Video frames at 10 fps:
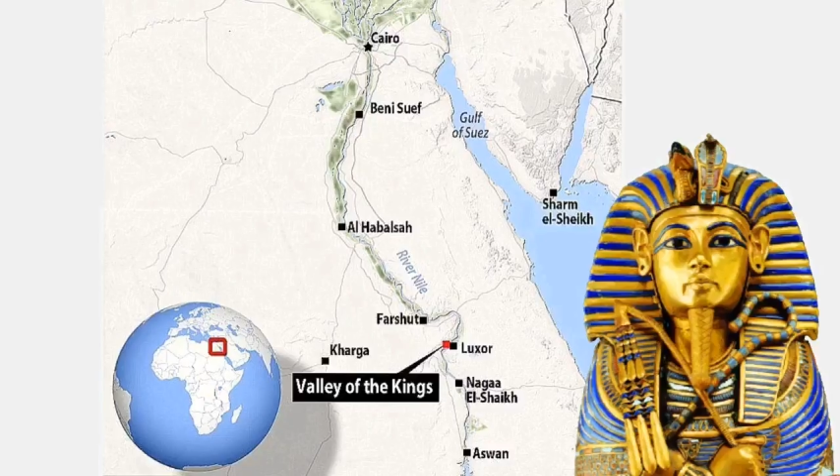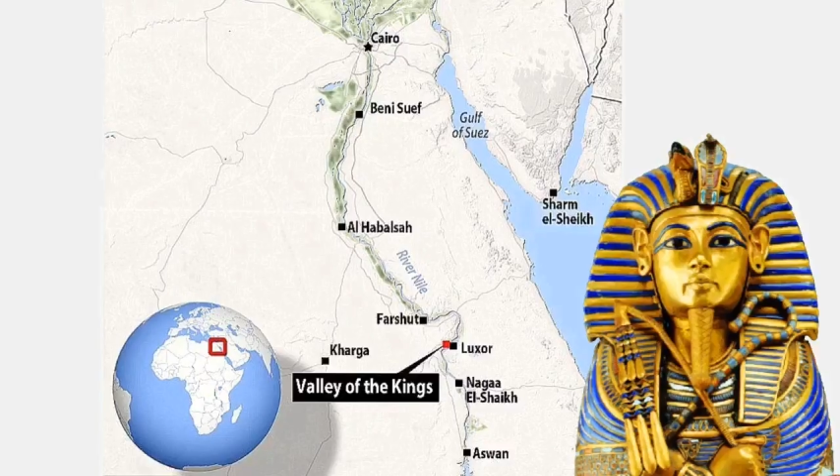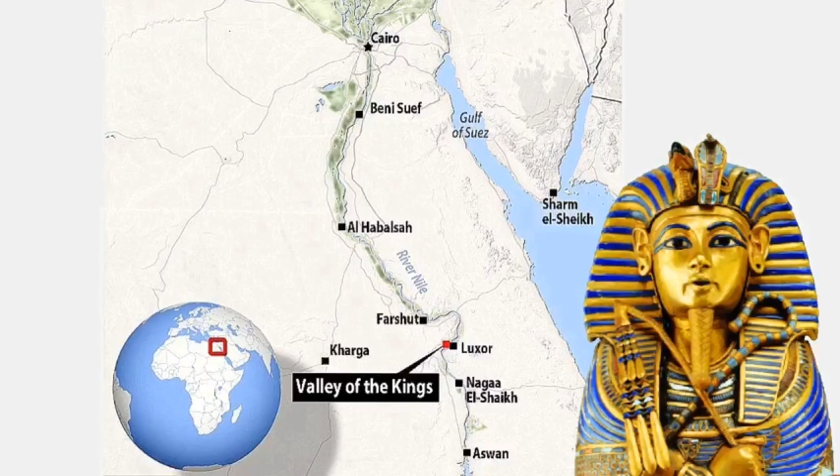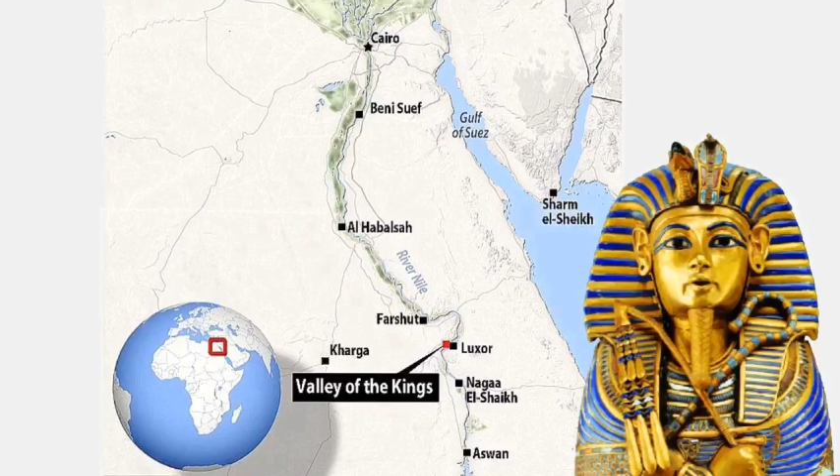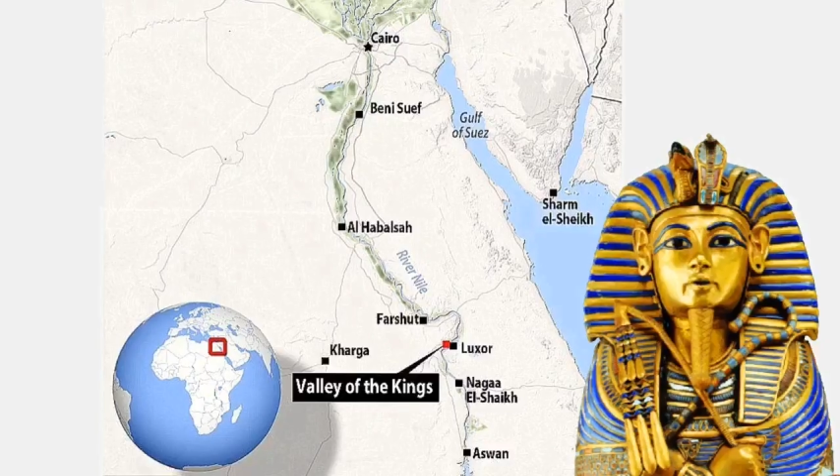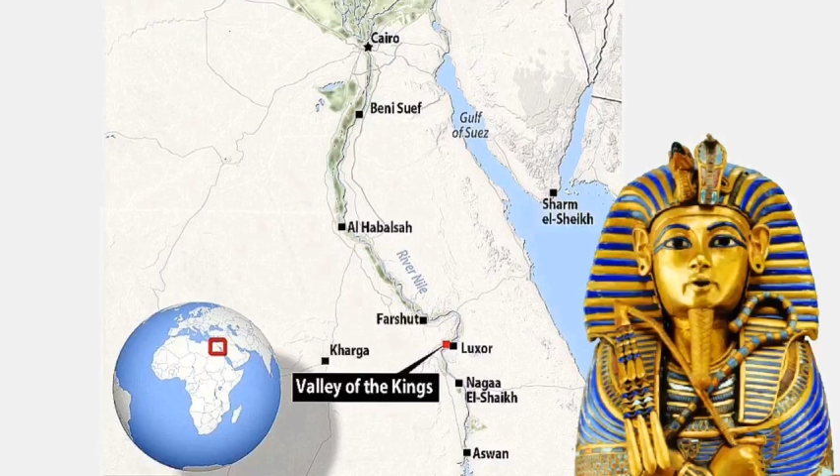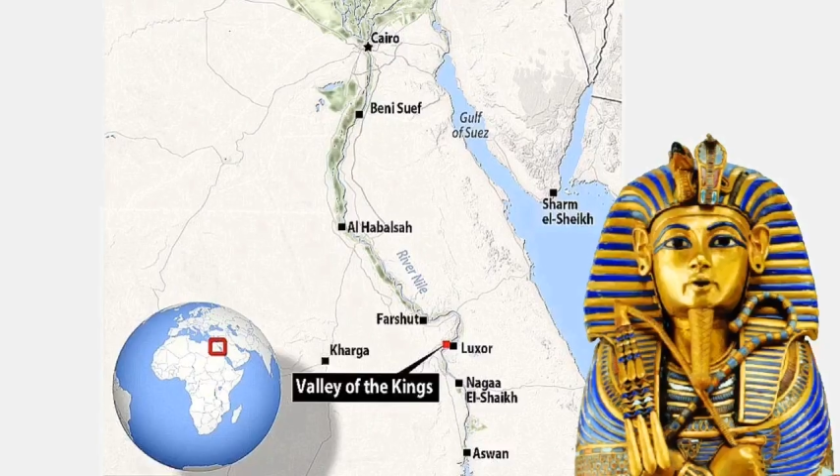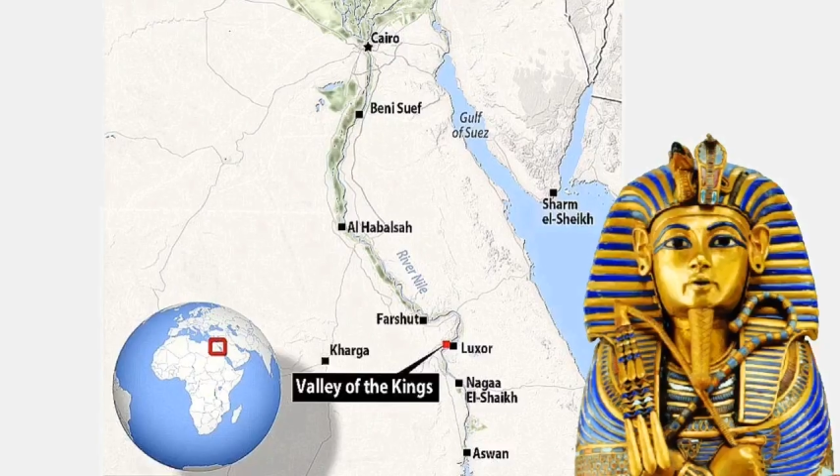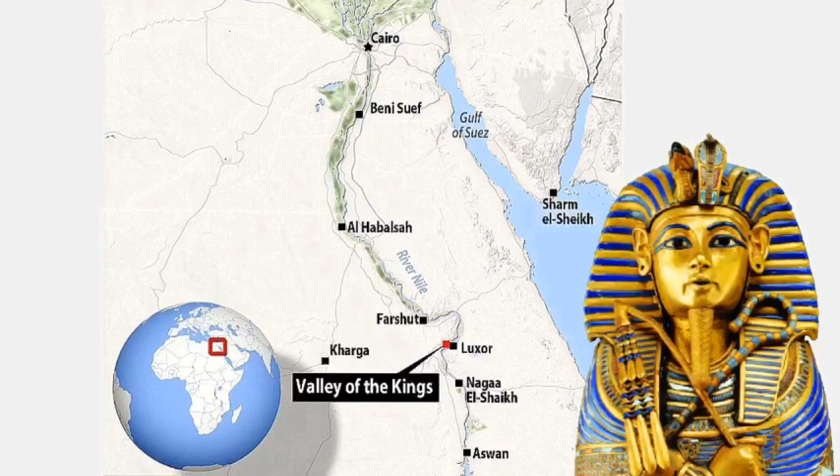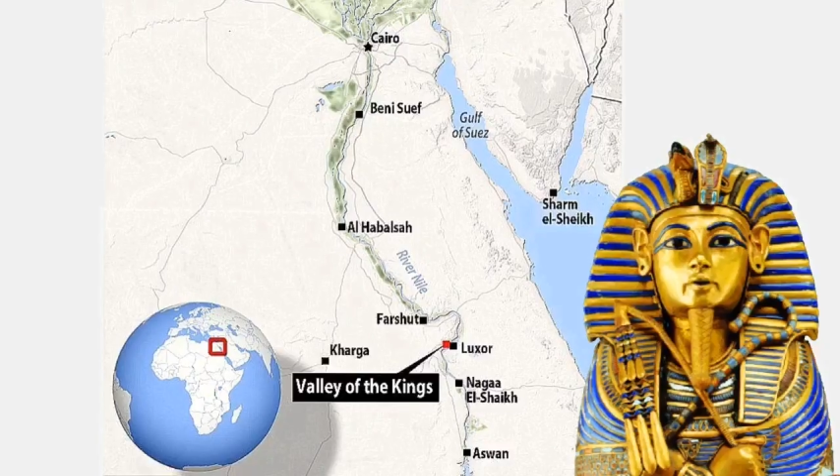At the age
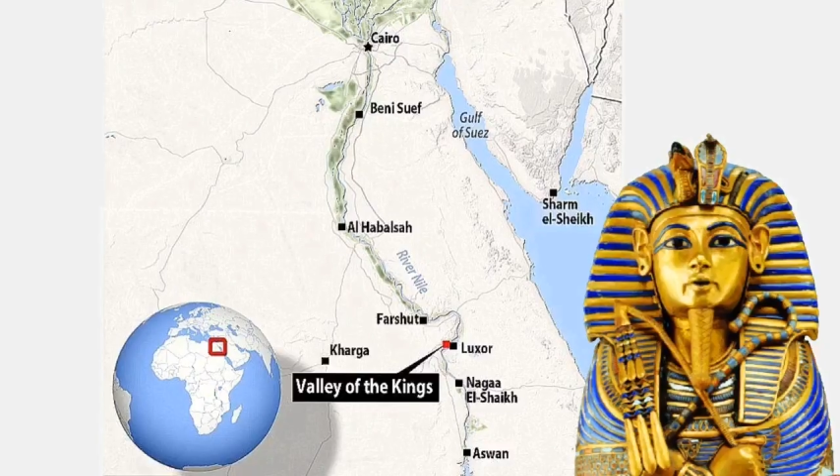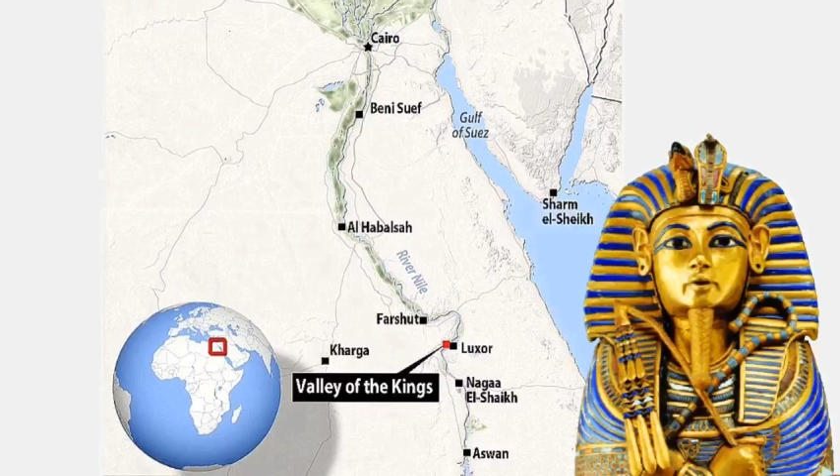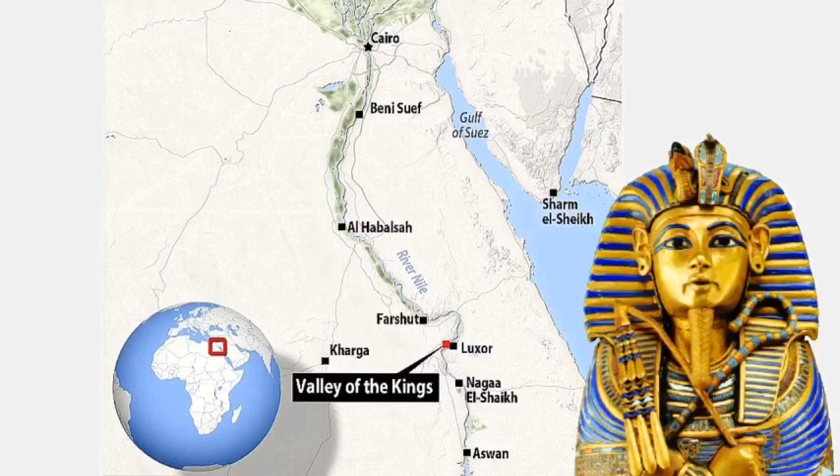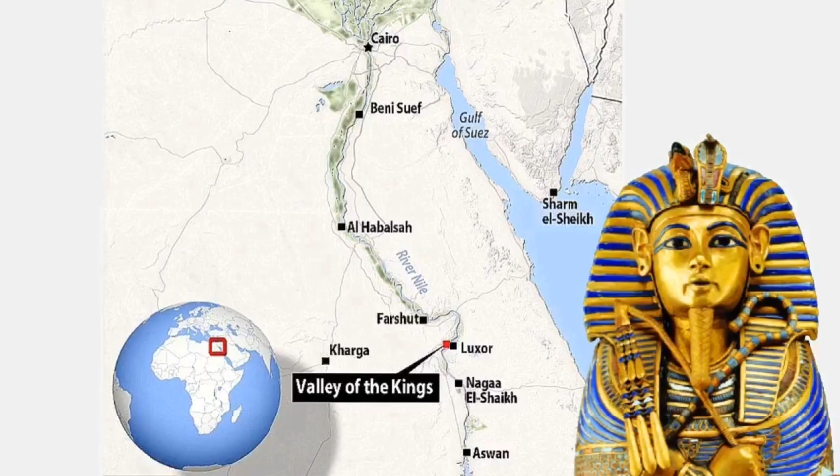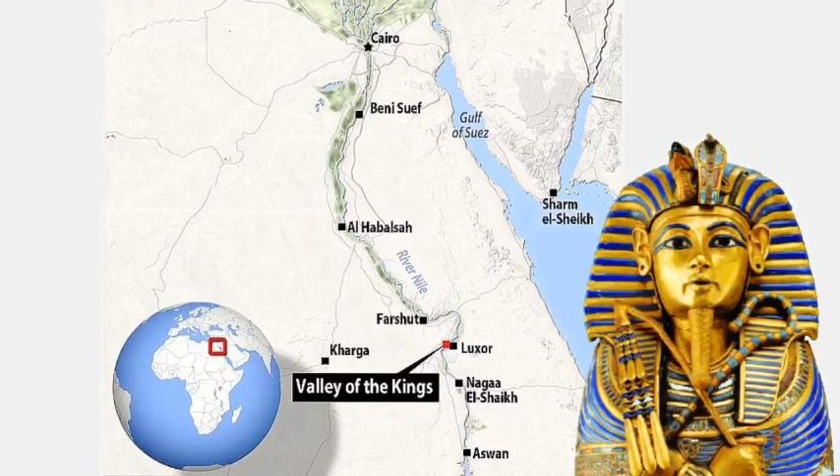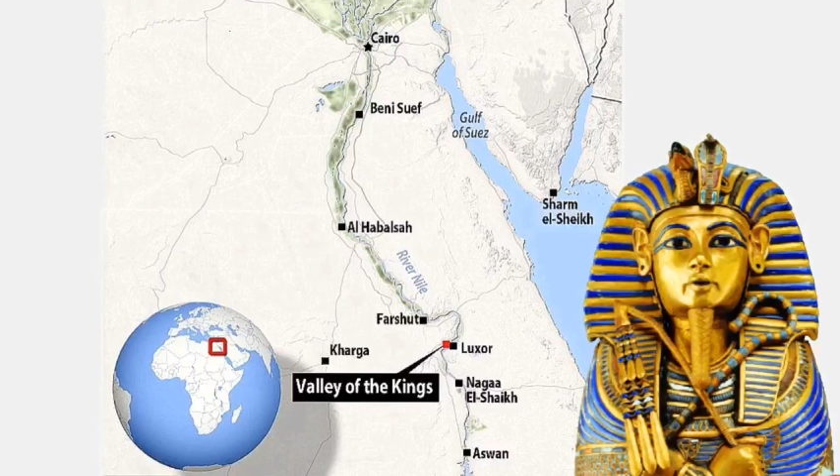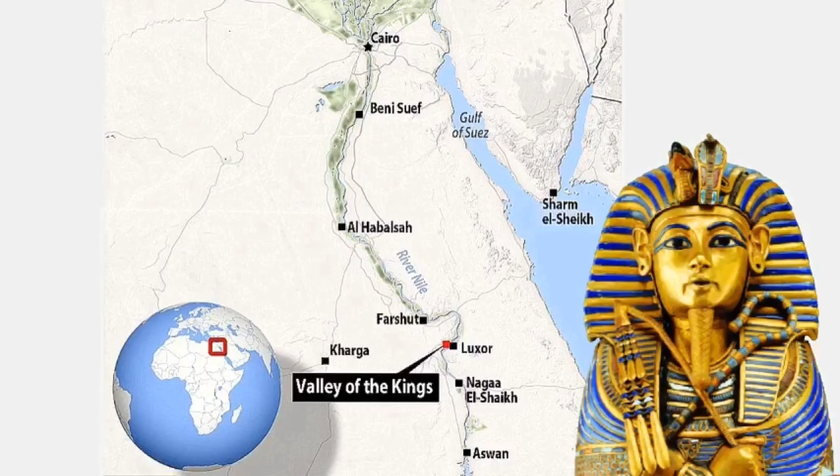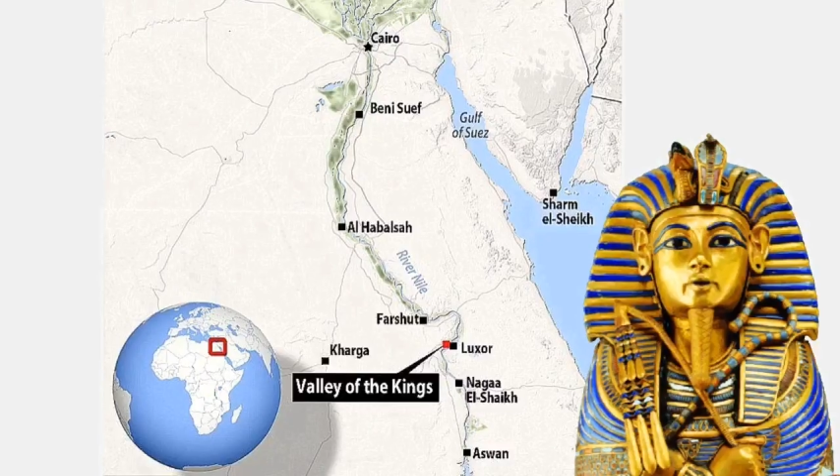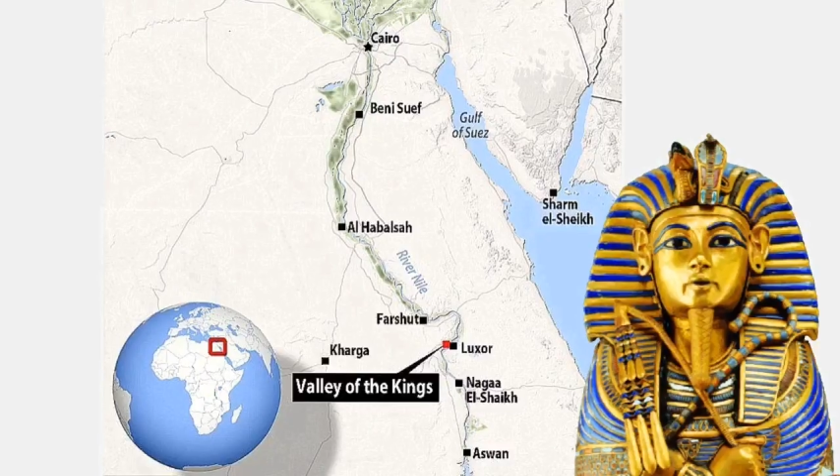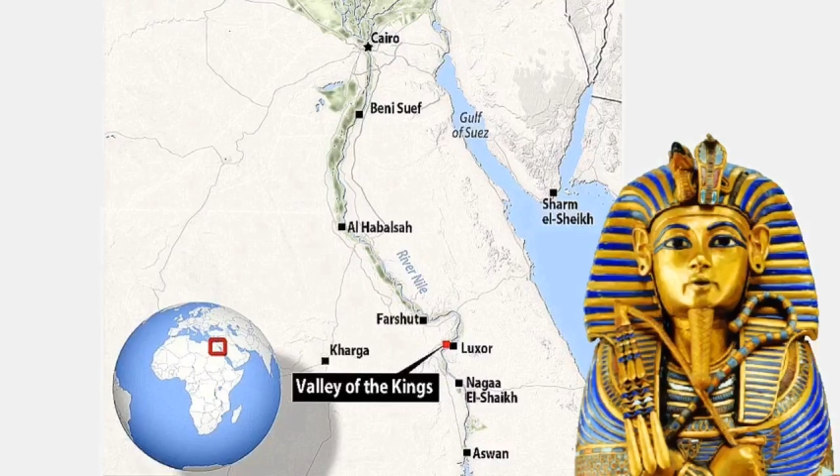of nine, I
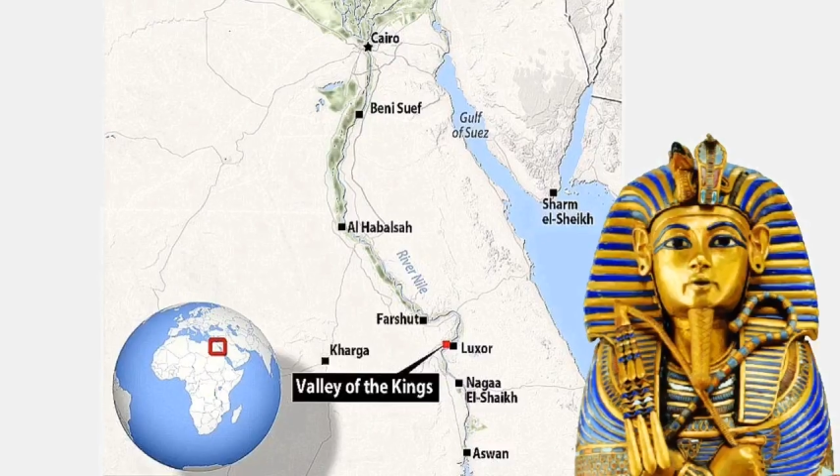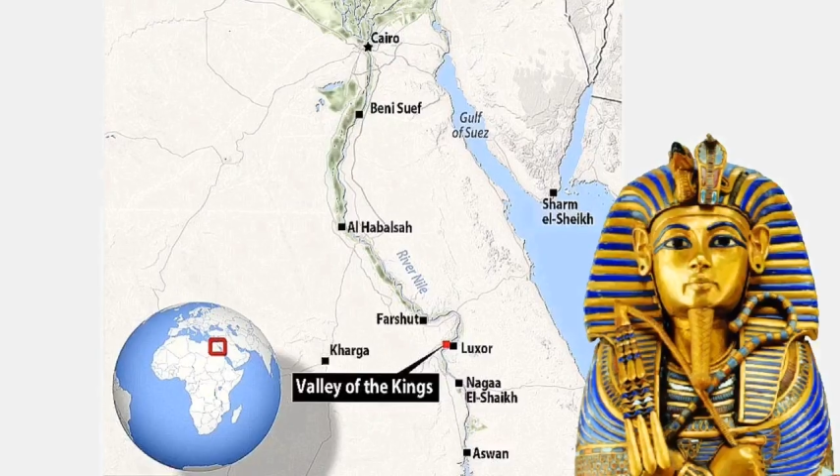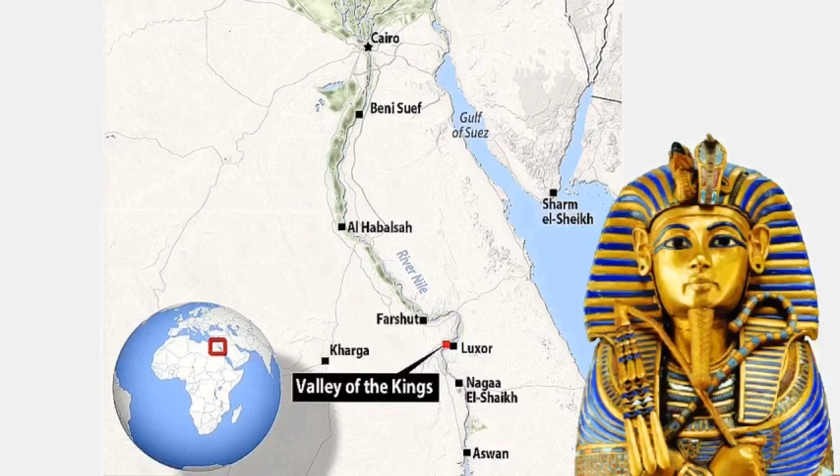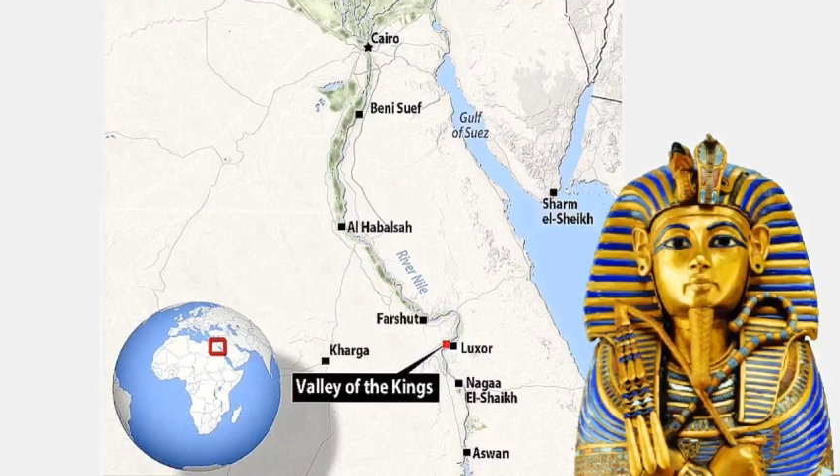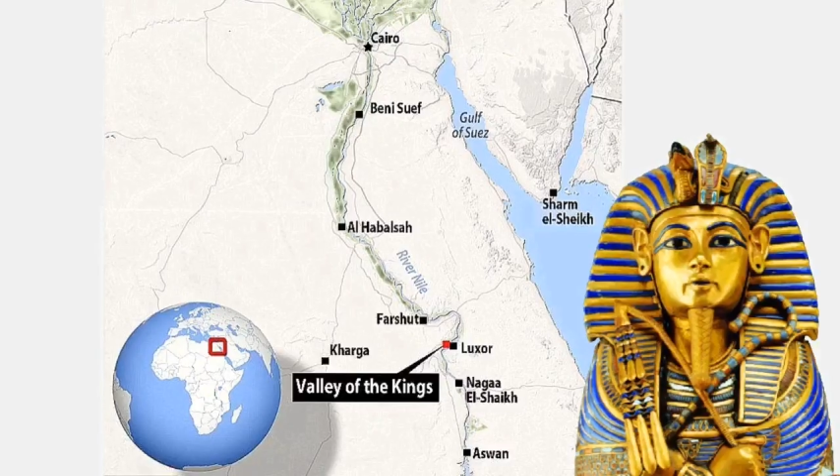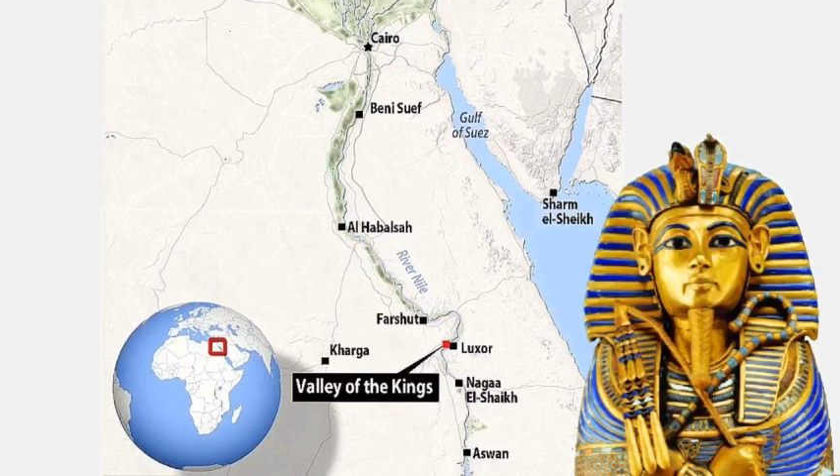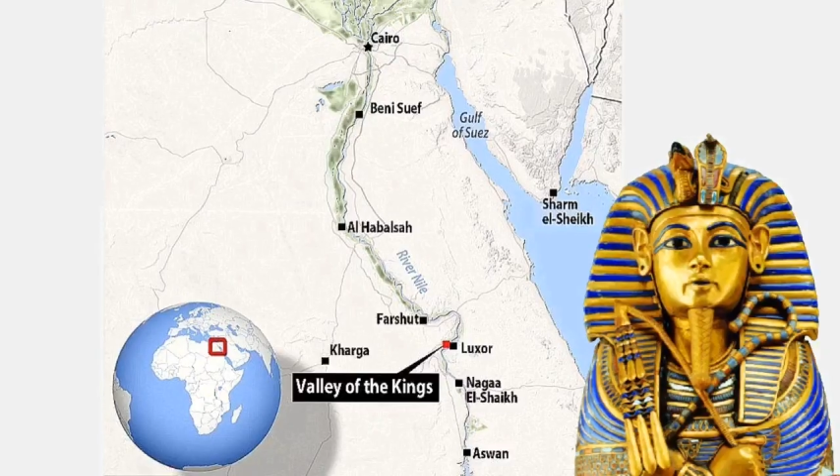became an Egyptian